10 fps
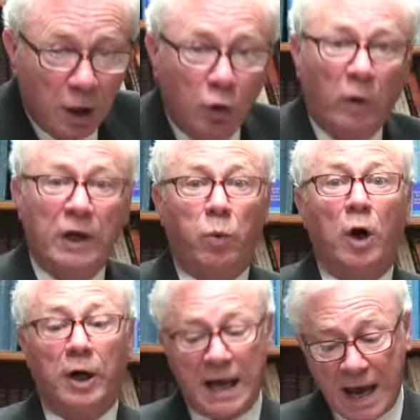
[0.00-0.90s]
Greek
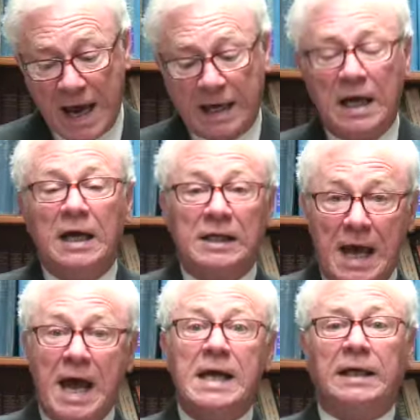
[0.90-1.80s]
word ek,
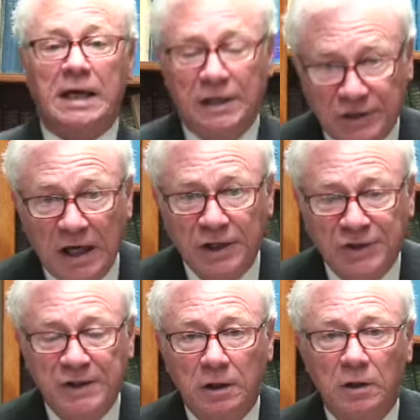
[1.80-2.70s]
de, kisis,